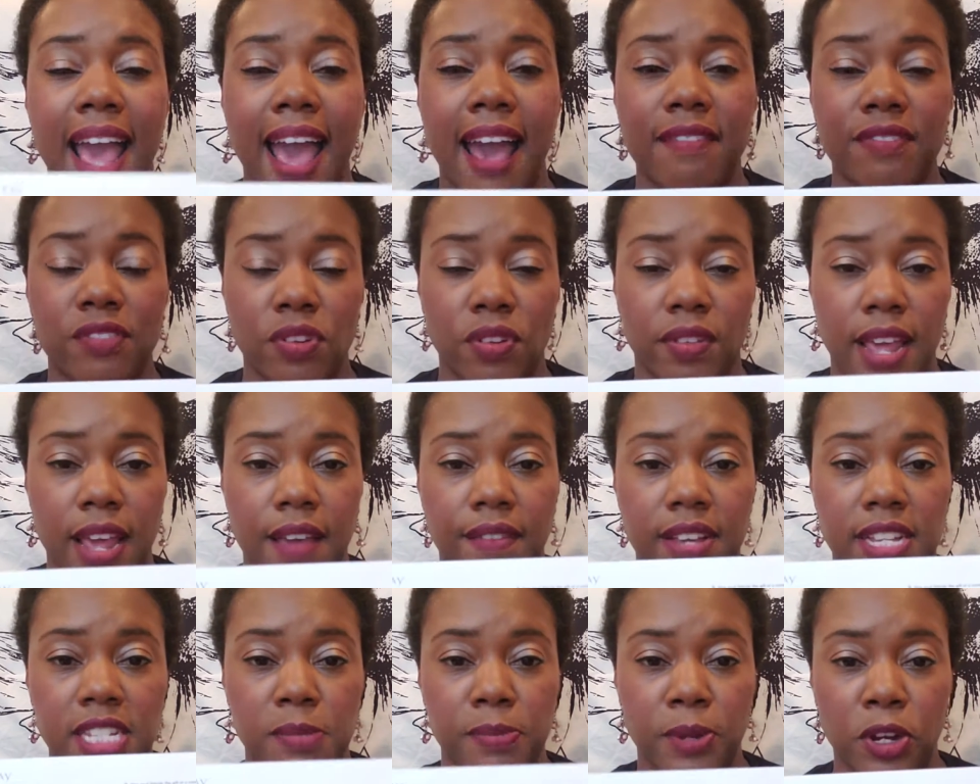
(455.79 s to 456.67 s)
after they've
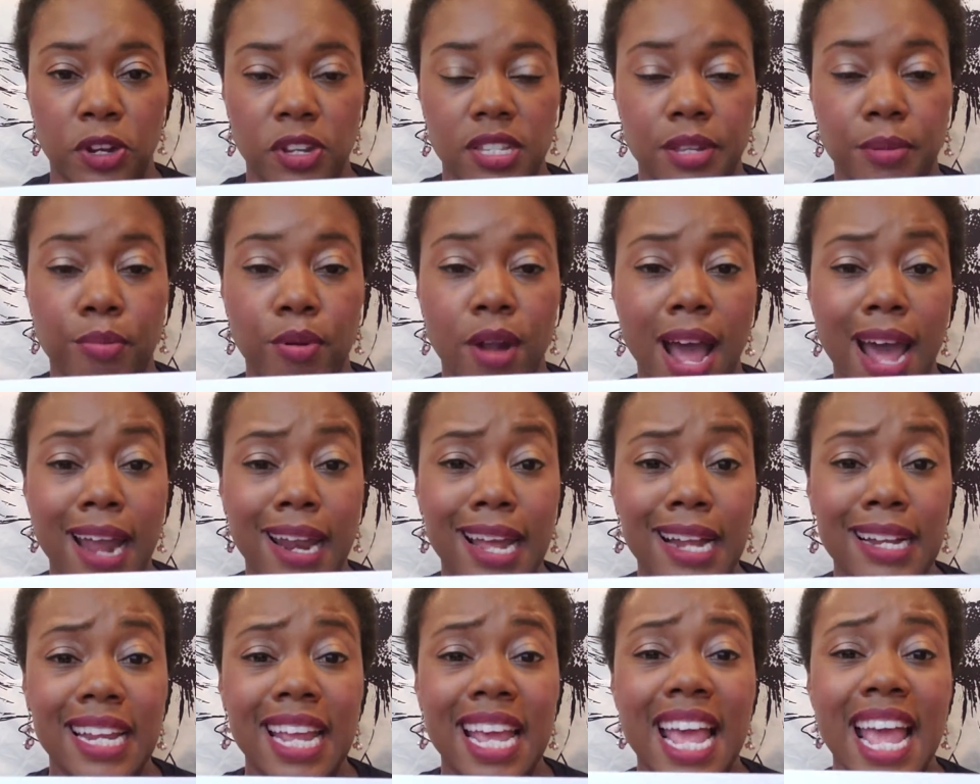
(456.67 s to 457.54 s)
experienced the
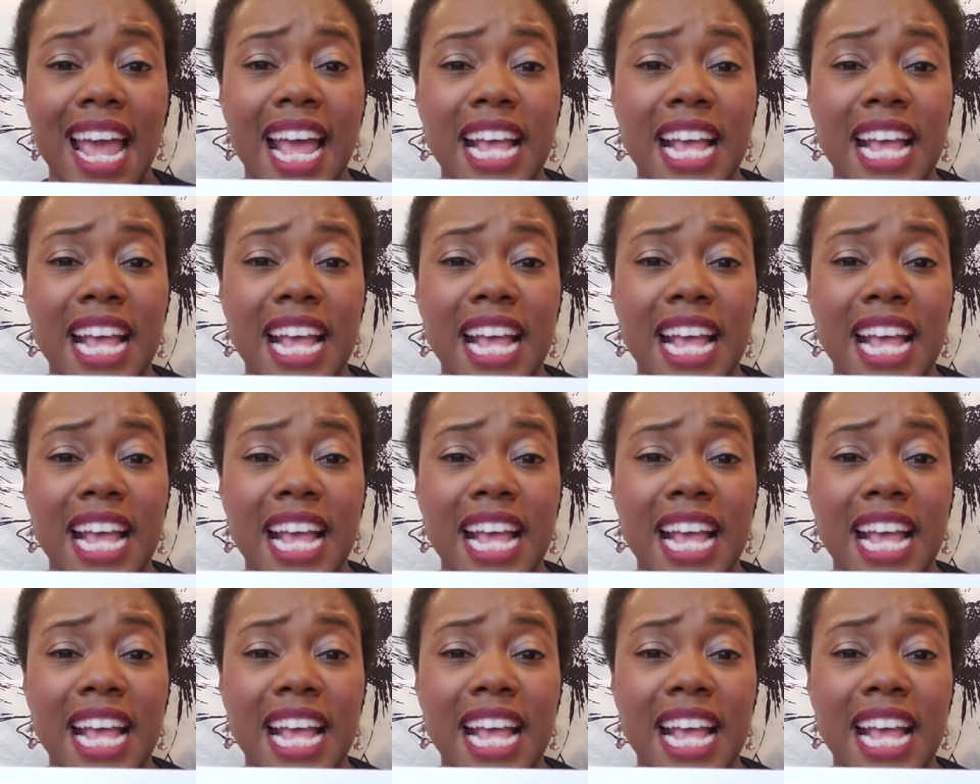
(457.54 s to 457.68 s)
product,